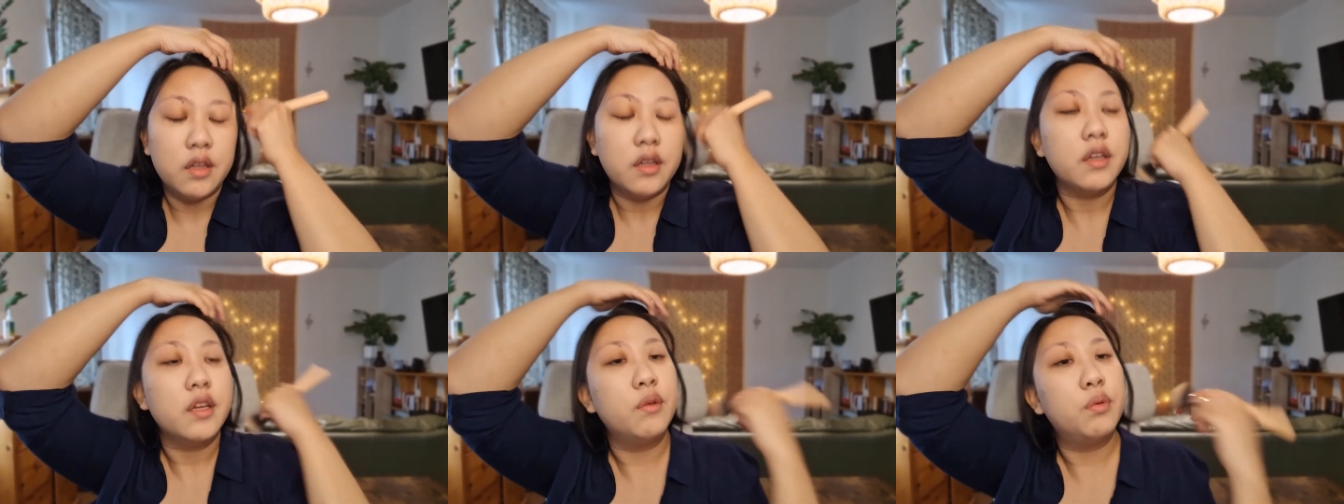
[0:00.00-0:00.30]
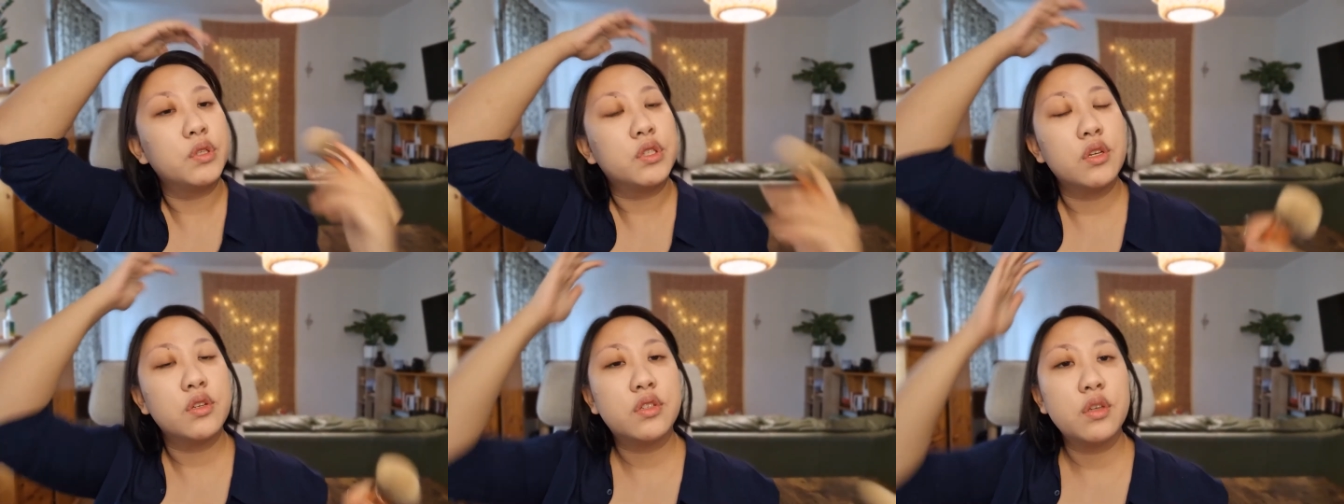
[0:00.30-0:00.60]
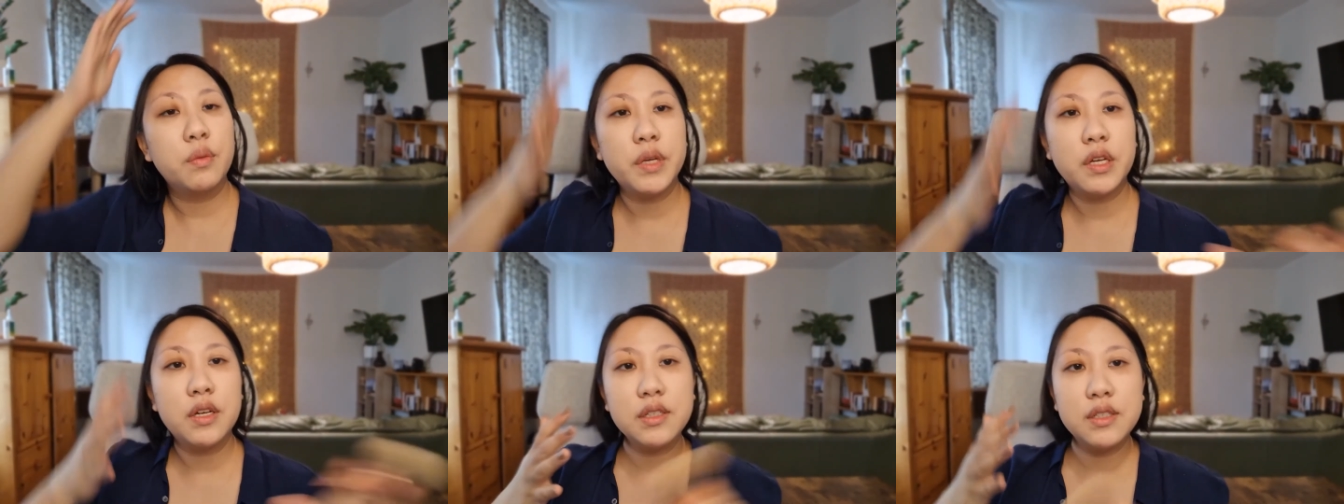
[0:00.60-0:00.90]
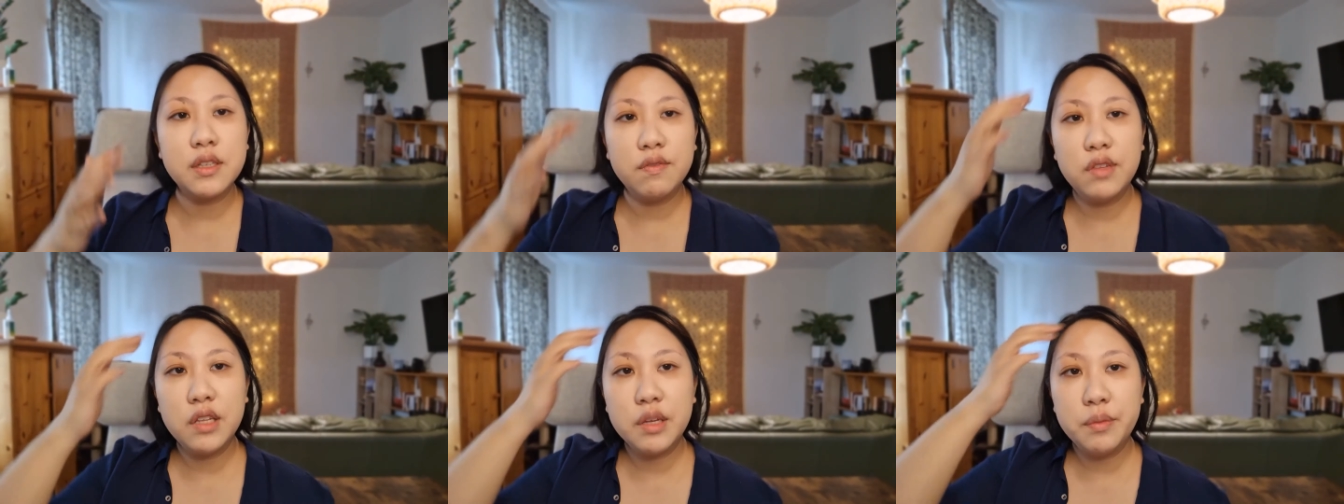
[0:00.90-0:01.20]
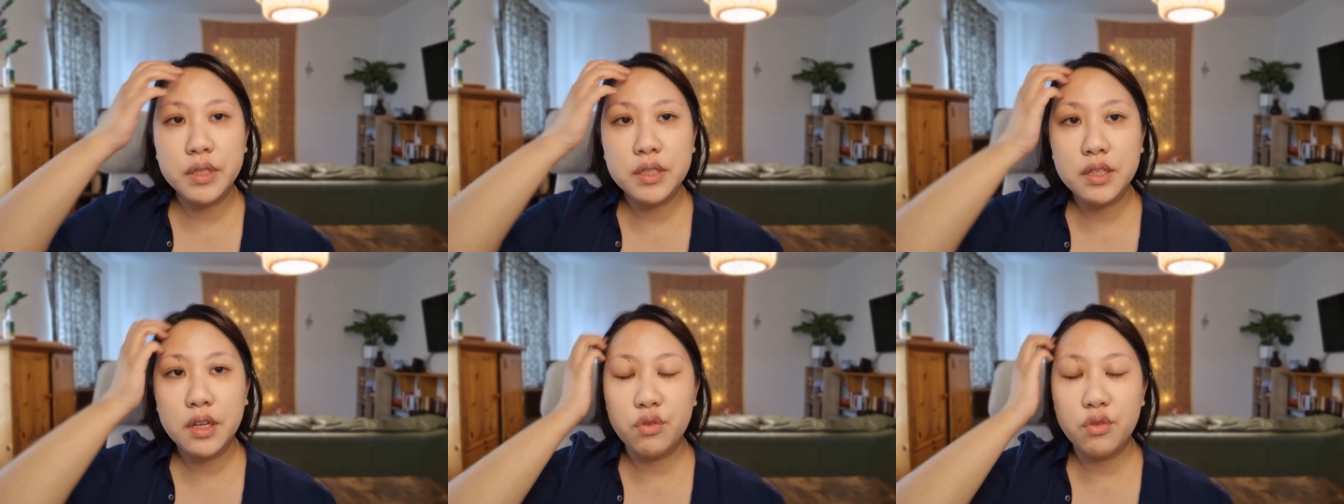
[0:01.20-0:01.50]
It was also because of
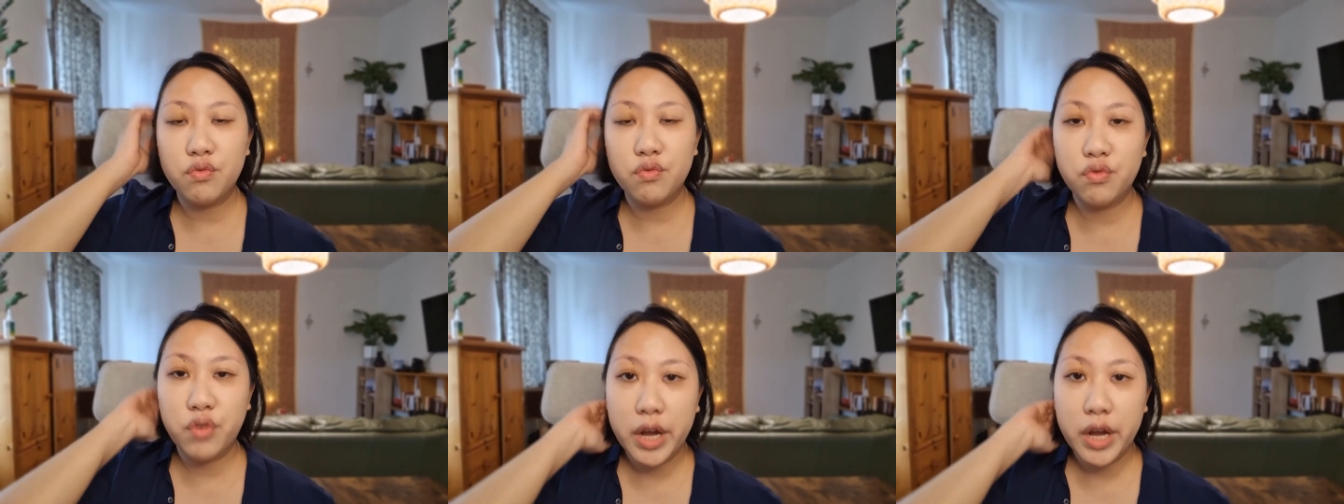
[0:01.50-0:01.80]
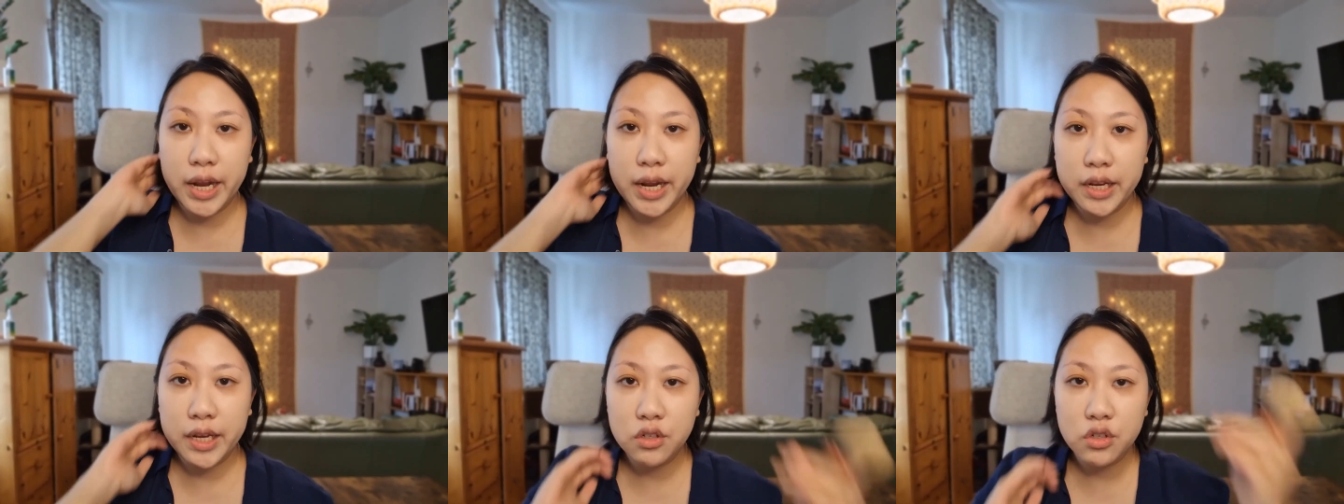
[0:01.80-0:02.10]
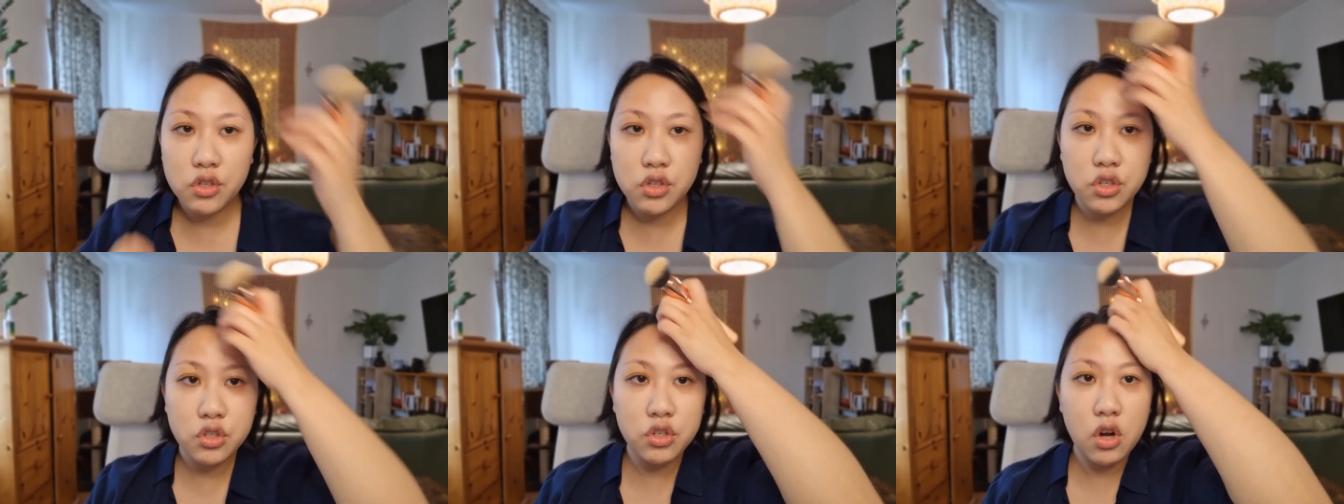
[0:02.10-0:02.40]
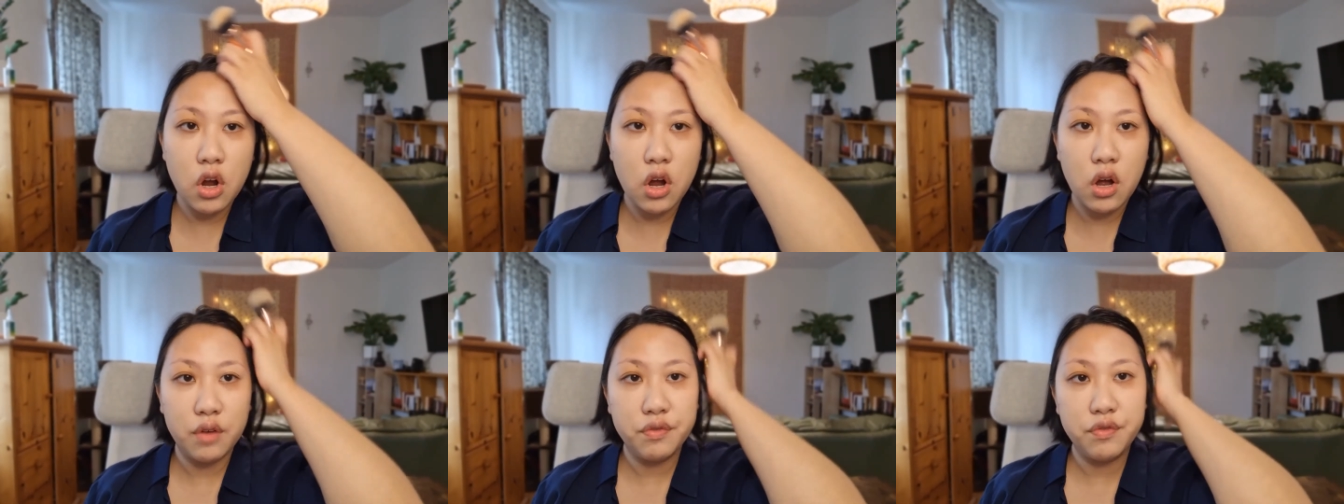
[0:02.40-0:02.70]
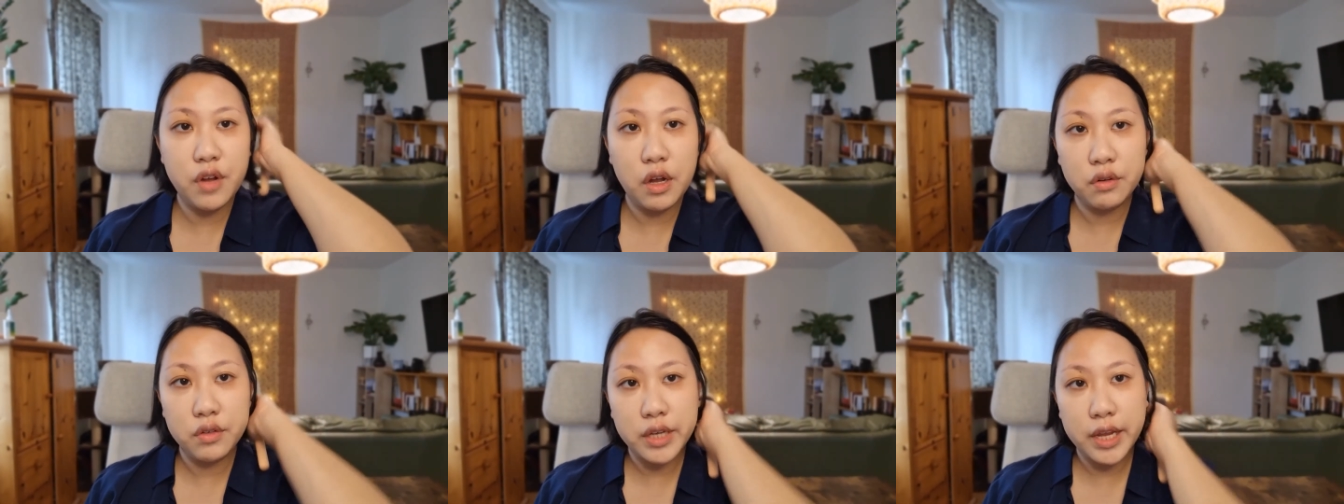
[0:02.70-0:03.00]
limited range of
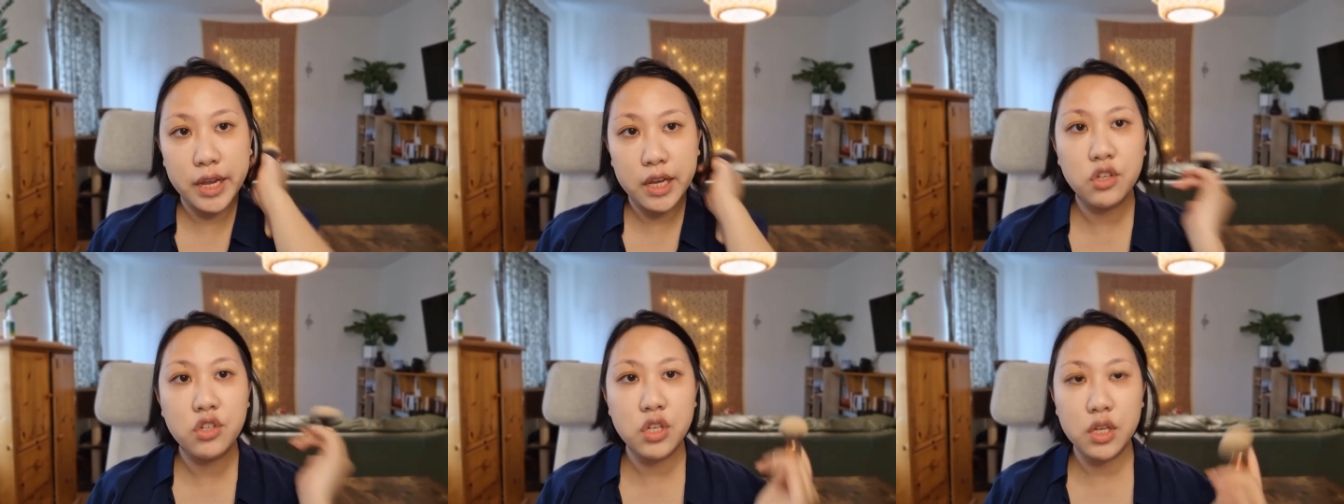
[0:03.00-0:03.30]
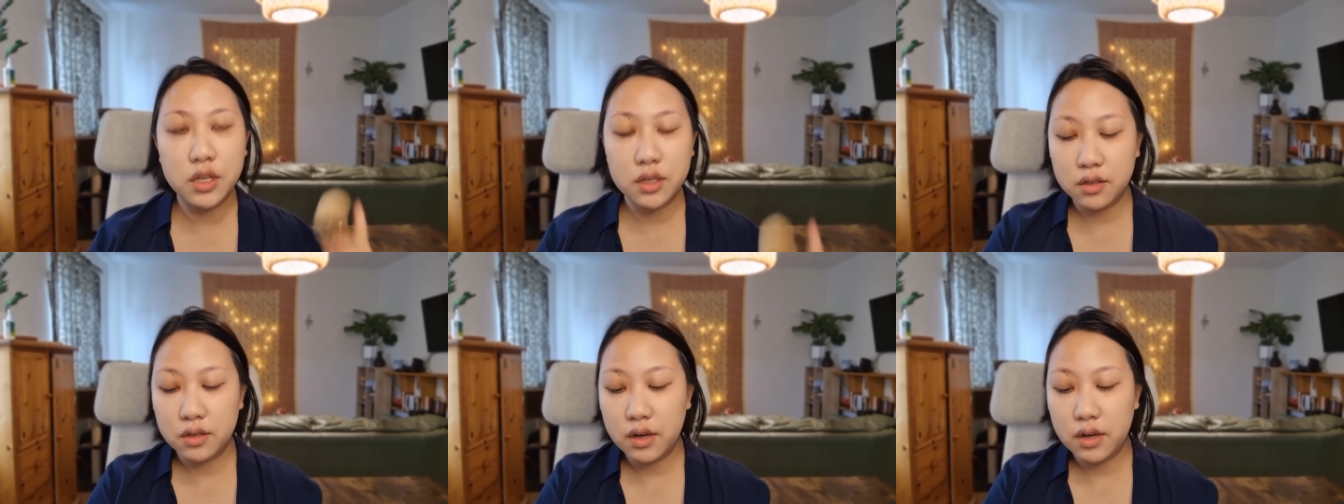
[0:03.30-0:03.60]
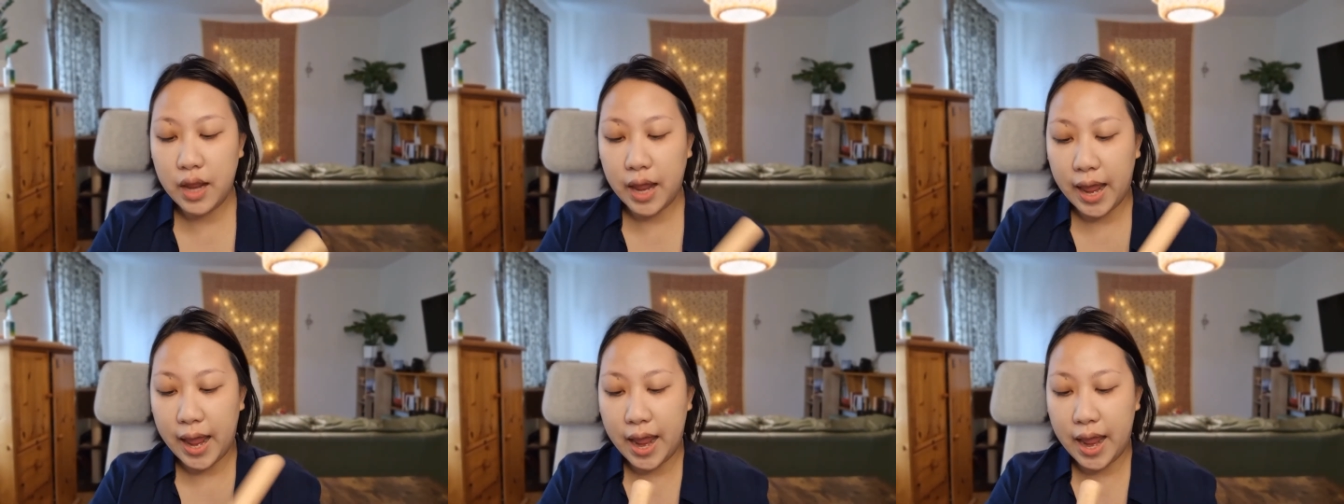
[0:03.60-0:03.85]
foundation